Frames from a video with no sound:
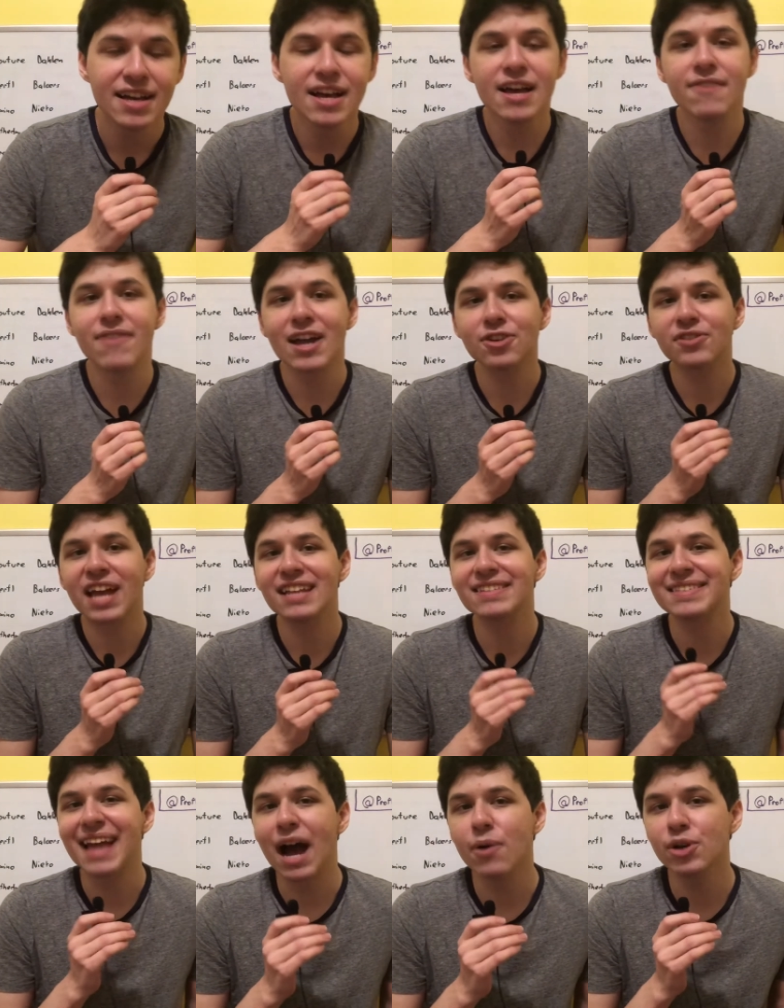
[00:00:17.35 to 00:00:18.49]
Evander
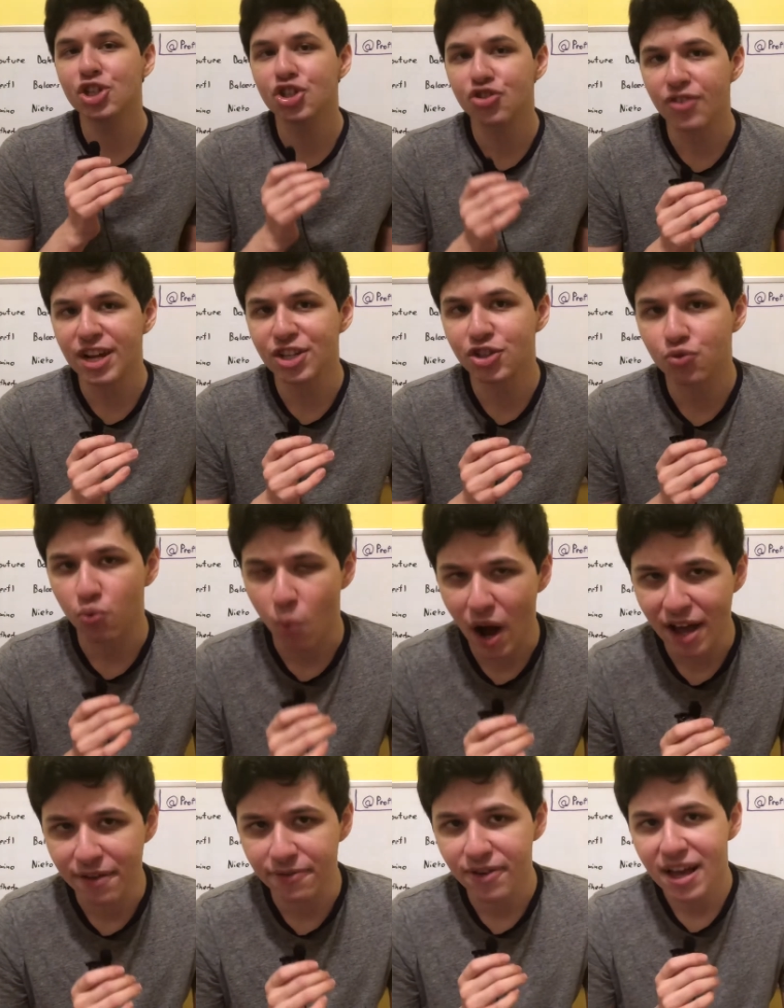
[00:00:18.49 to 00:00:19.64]
Kane's now estranged
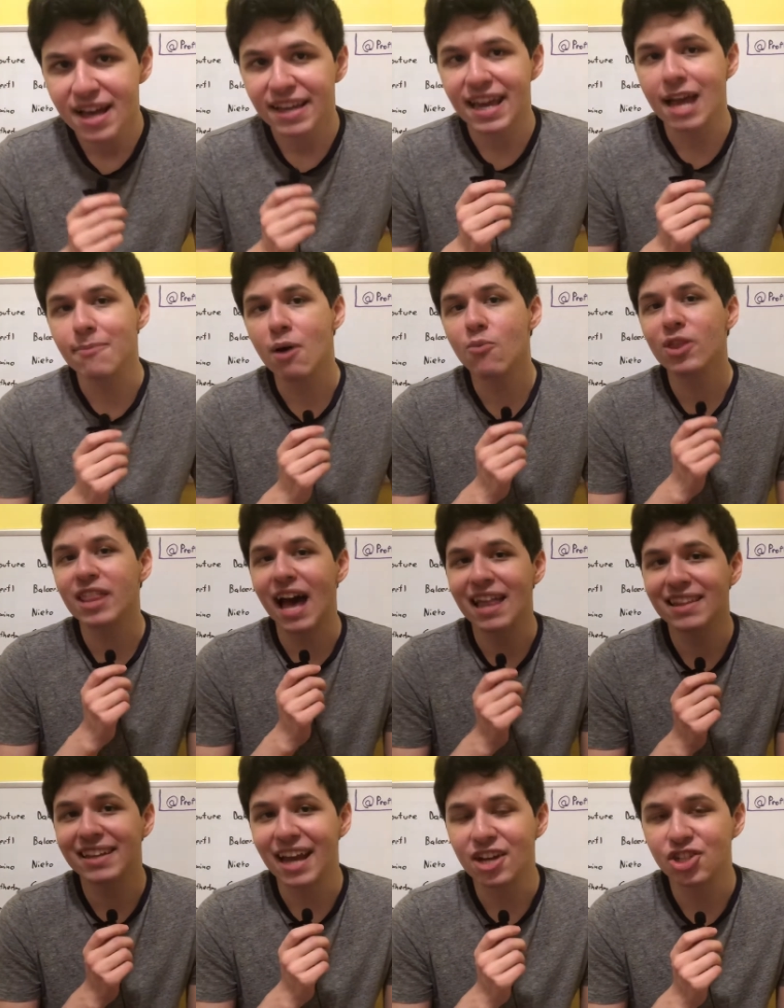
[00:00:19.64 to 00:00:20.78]
wife came out with
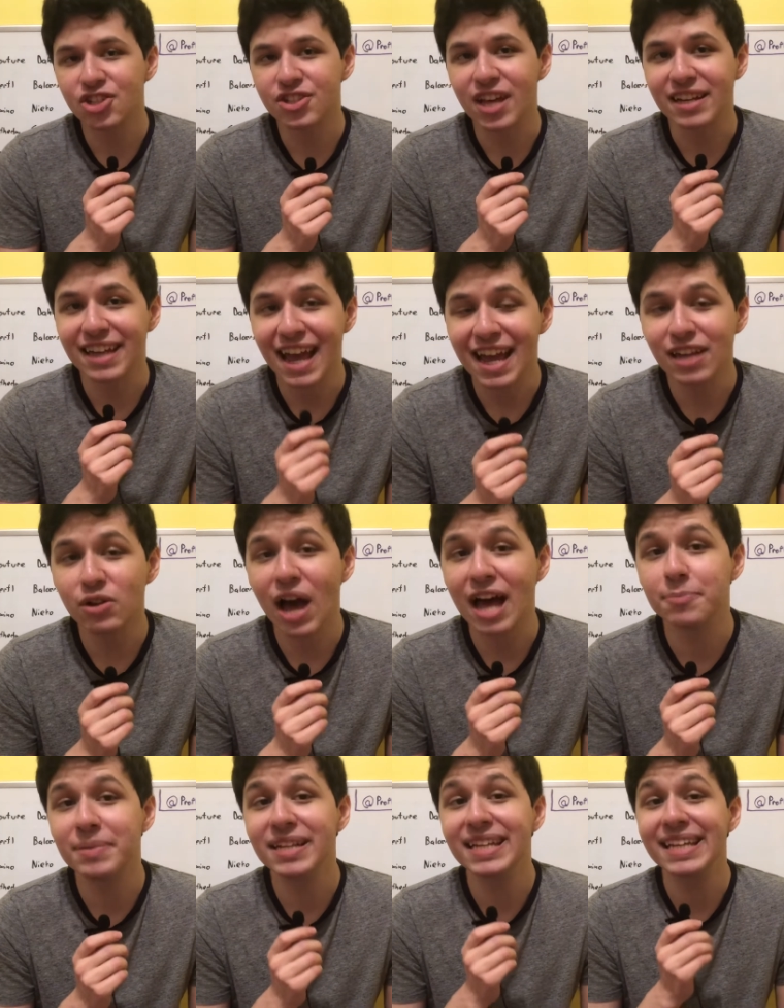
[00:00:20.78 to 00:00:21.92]
allegations that Kane
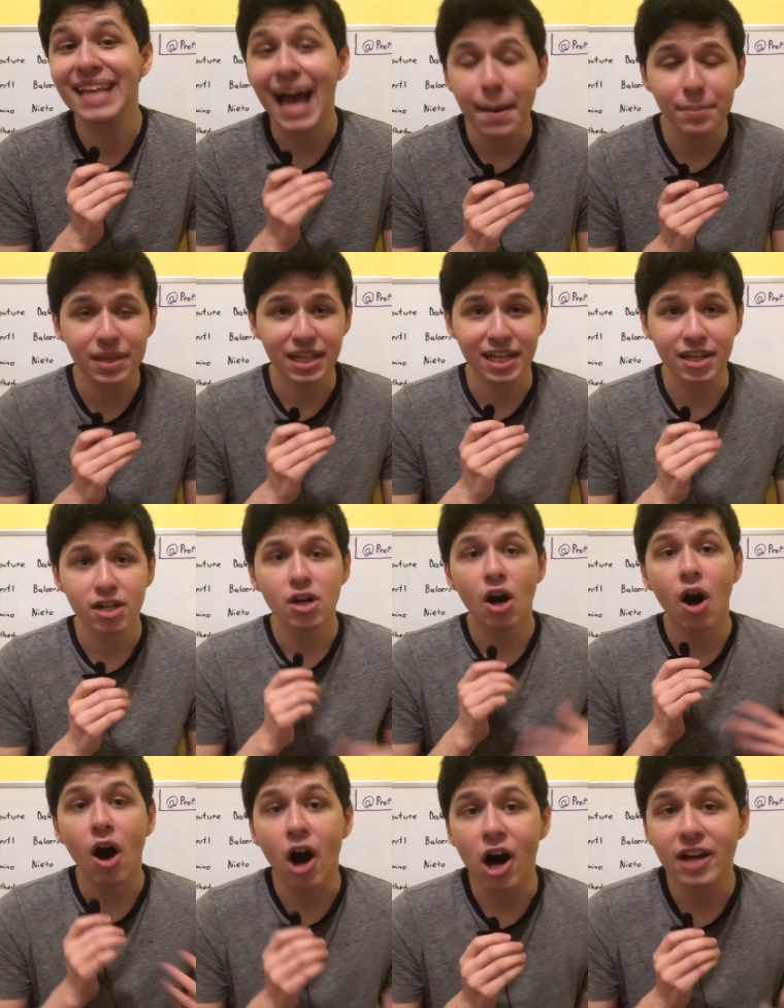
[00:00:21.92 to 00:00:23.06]
had been gambling
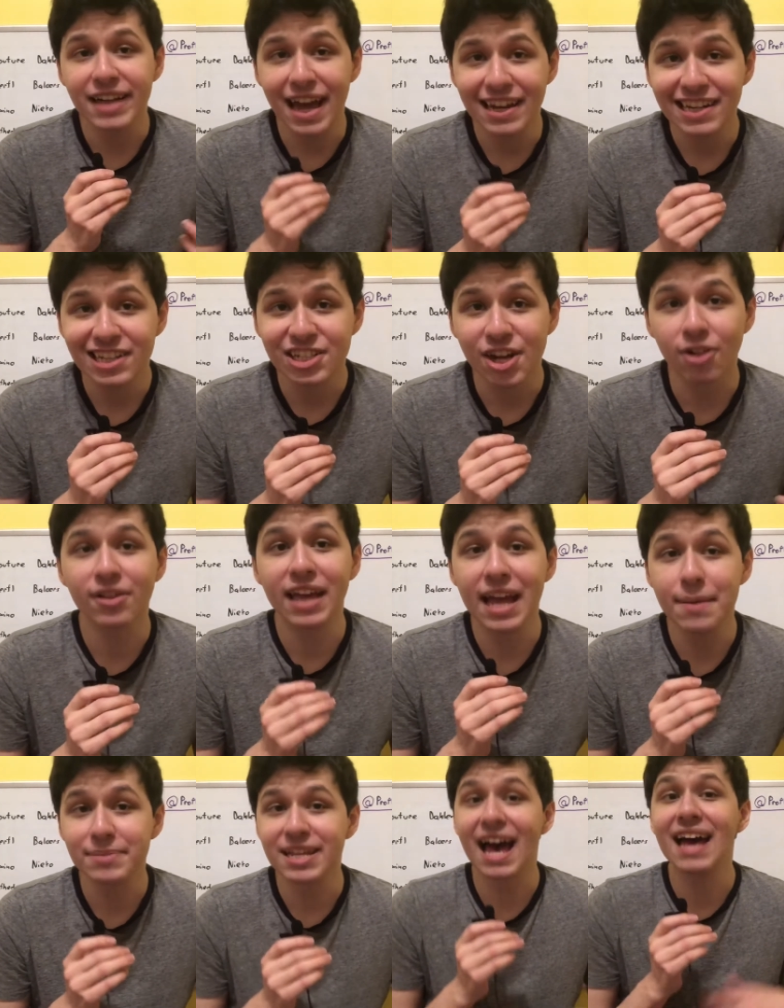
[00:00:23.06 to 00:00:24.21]
on NHL
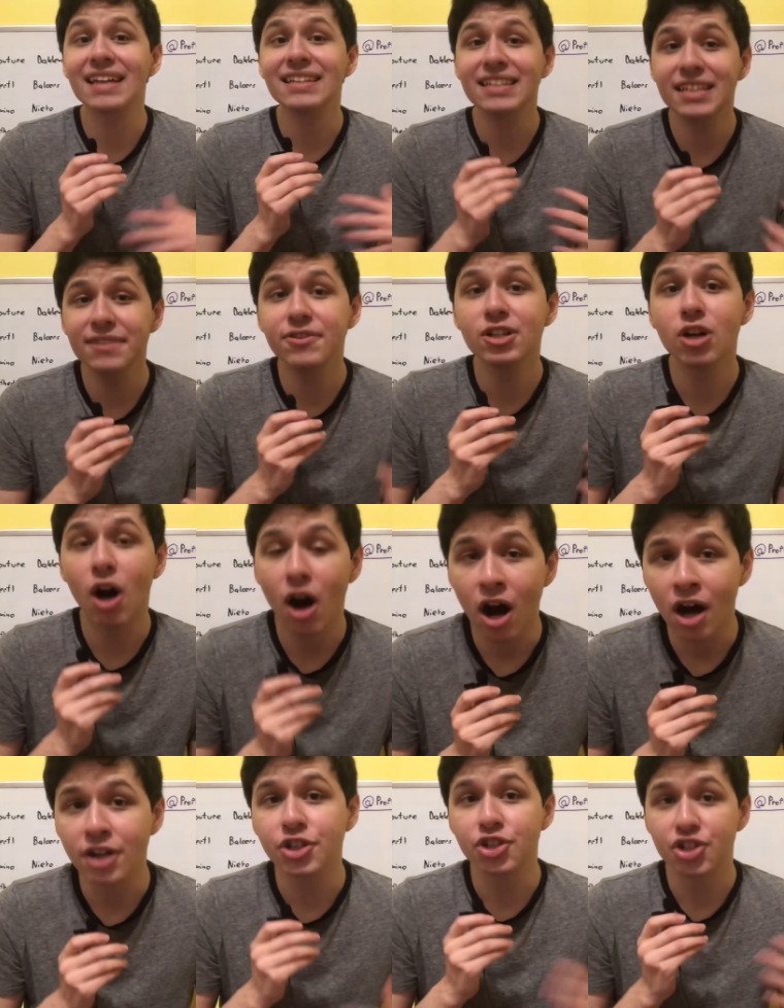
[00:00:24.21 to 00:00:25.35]
games and even
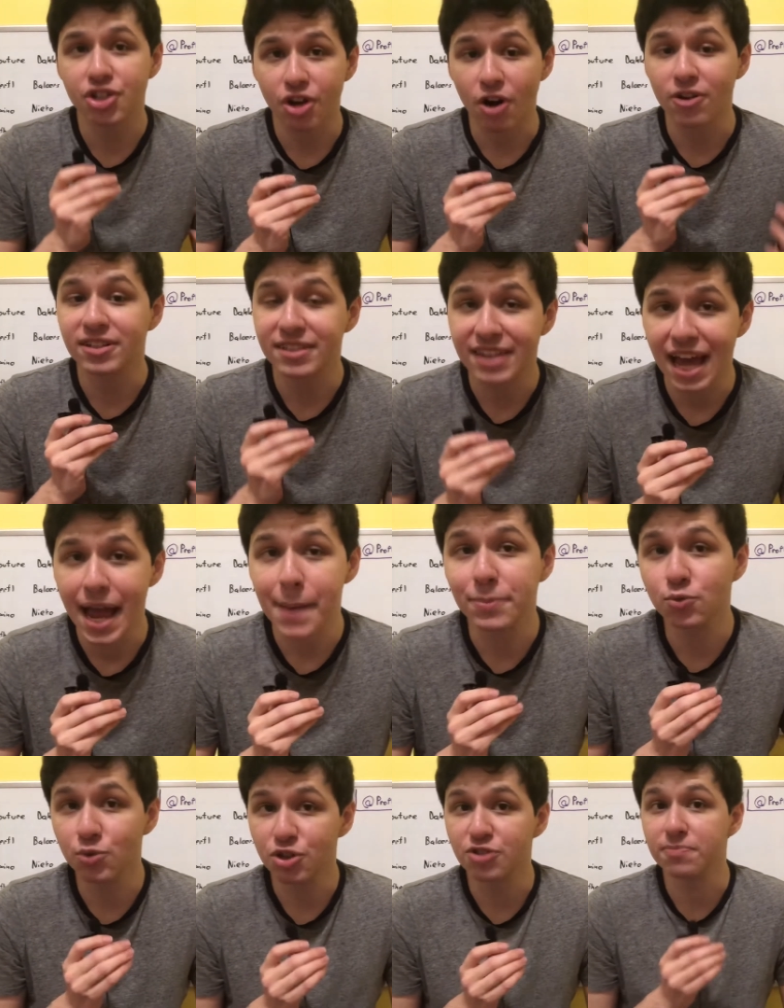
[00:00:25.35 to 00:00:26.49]
on Sharks
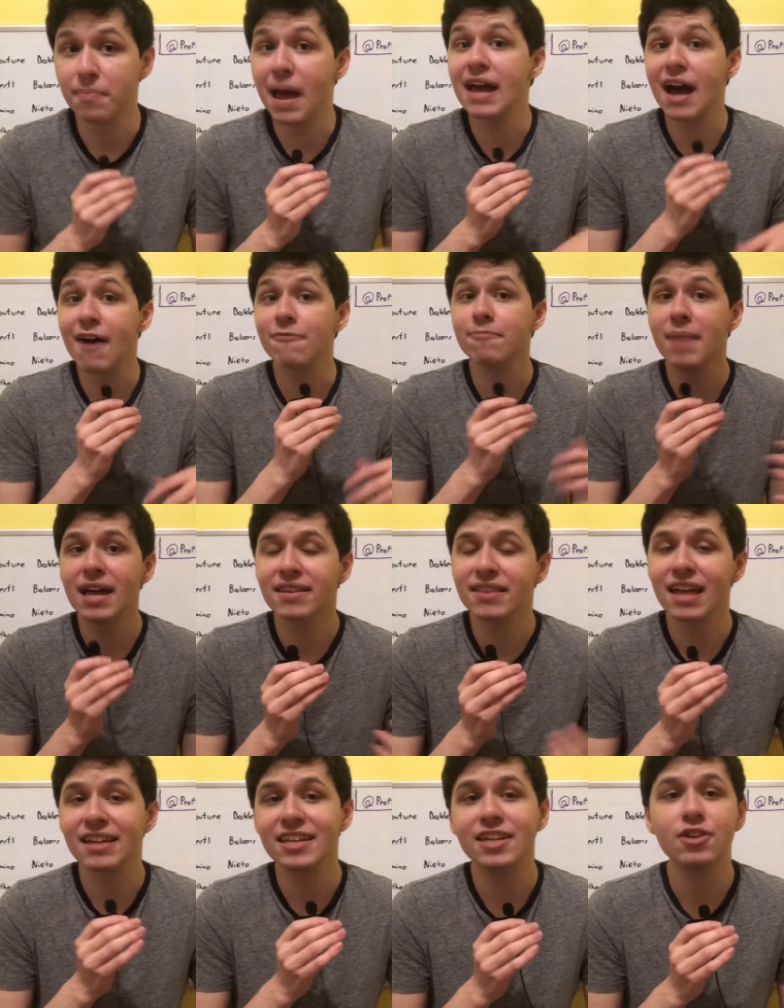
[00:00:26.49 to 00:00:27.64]
games, which may have meant
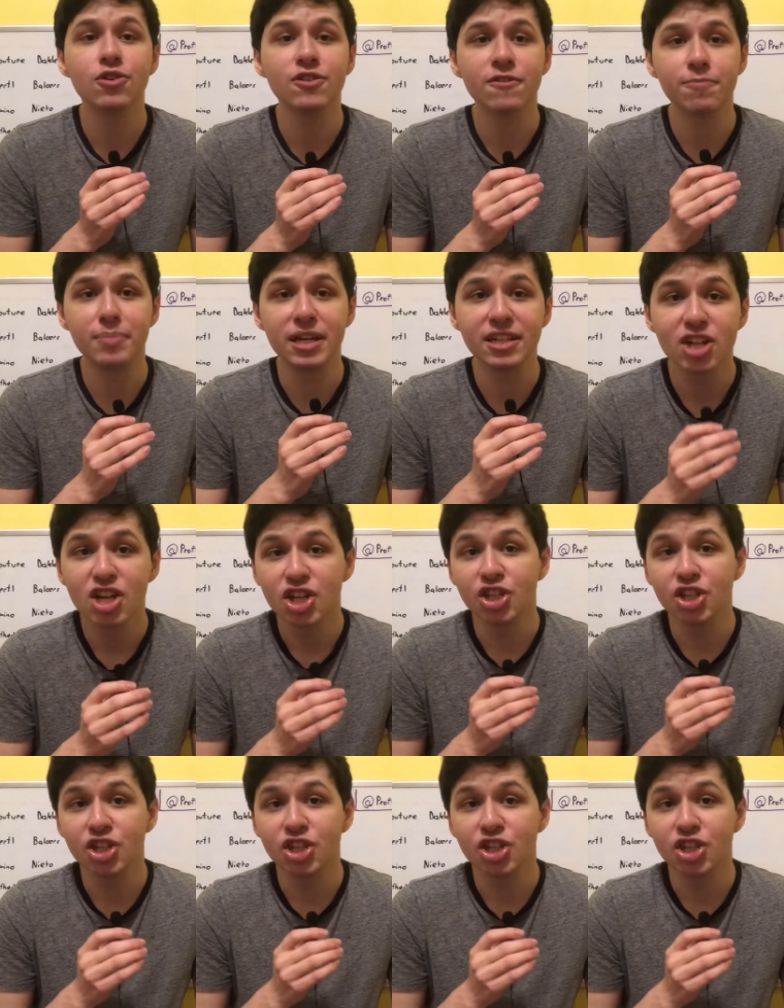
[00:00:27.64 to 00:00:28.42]
that he could have been,